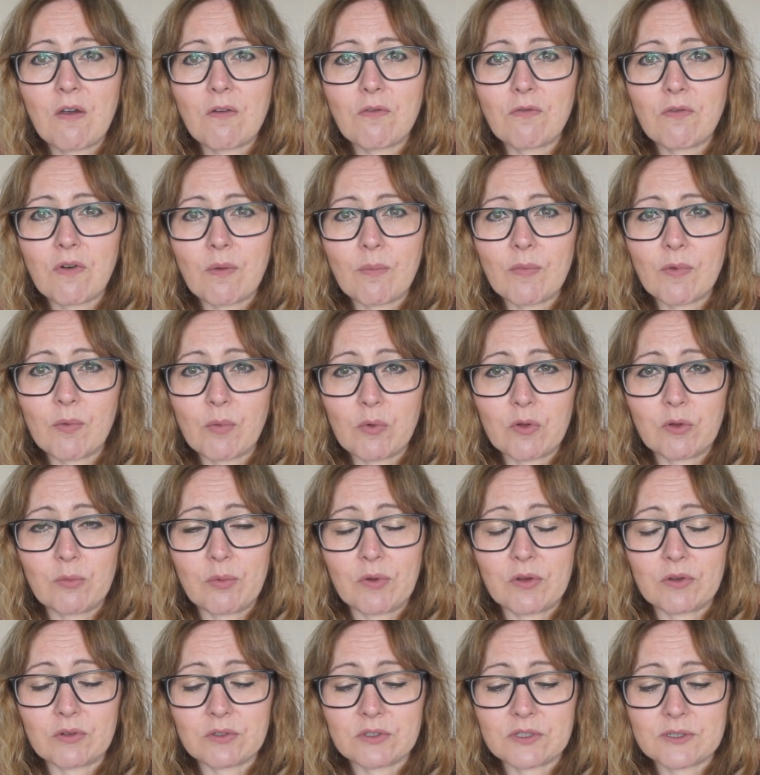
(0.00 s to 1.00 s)
from the wool
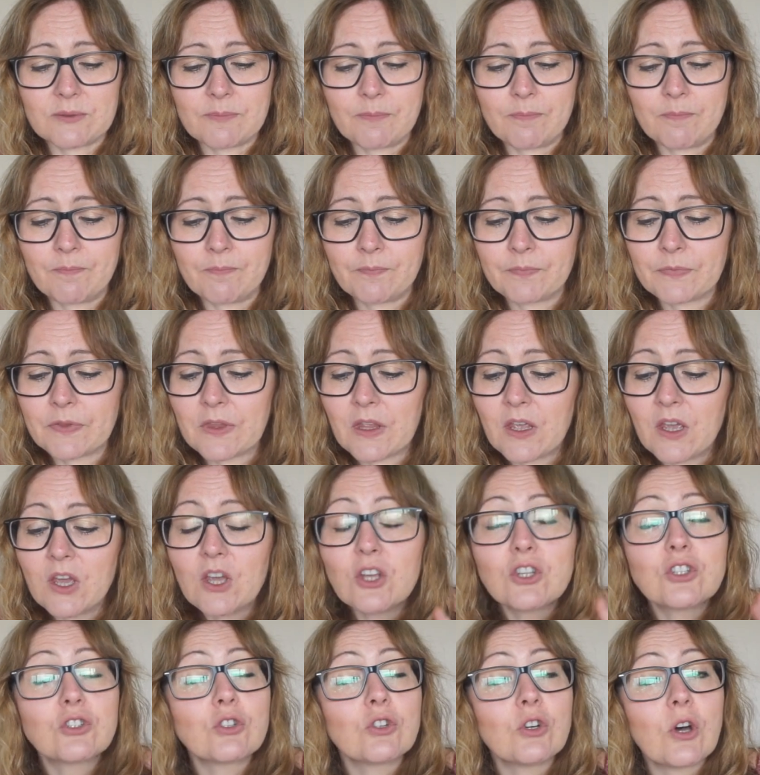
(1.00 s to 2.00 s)
box.
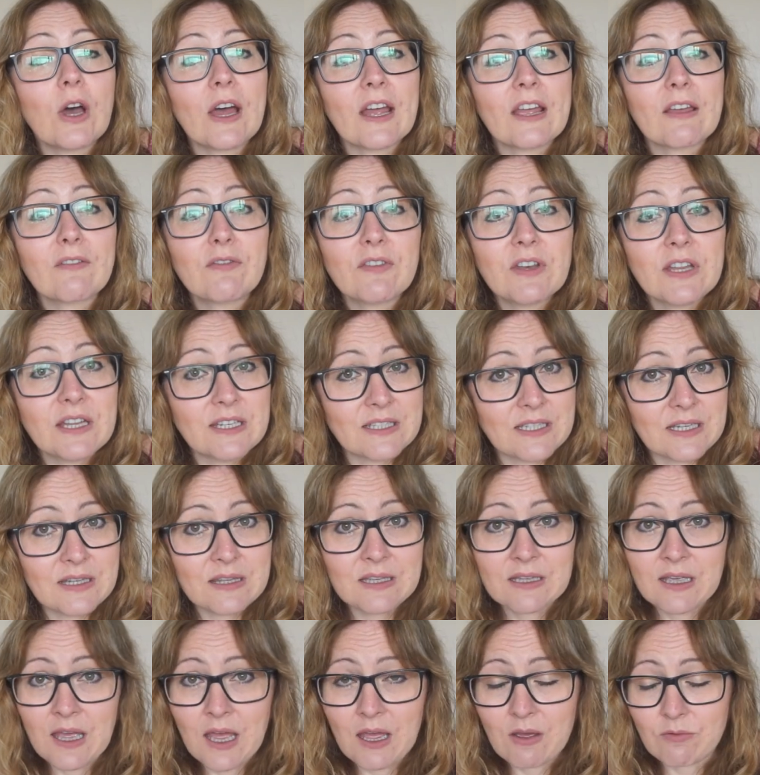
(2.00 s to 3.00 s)
So I have knitted
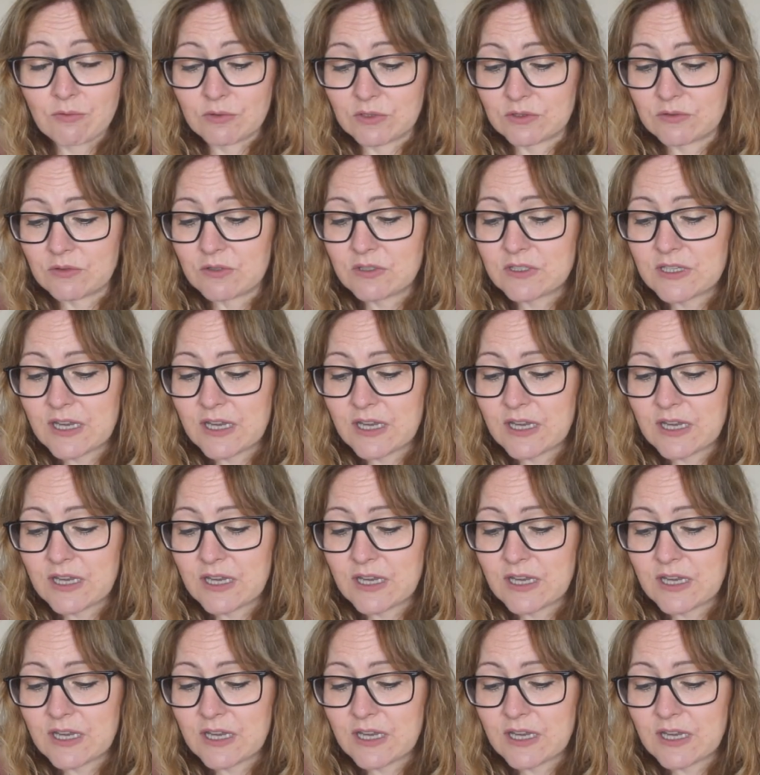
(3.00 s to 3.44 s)
the cowl.